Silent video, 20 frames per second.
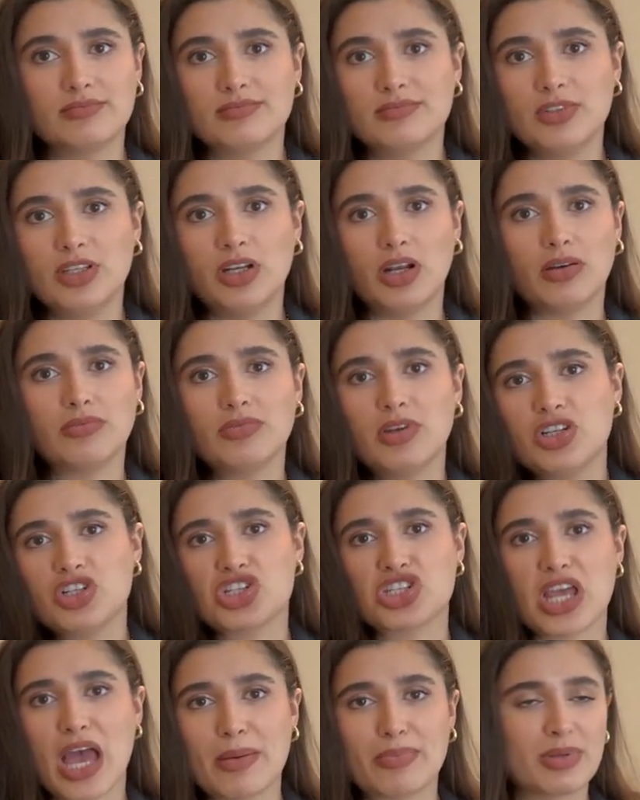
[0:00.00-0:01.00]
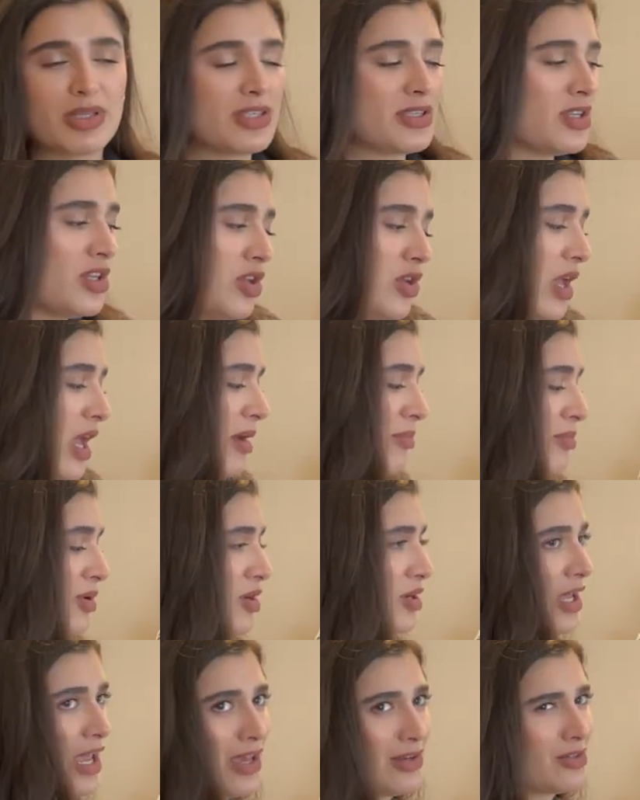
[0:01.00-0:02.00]
you know, it just happens and you can't
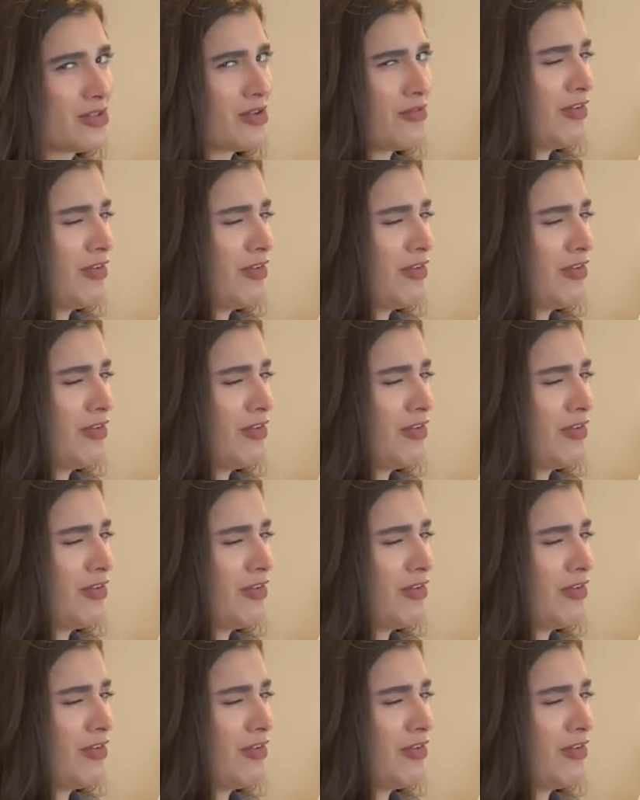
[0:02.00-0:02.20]
burn candles on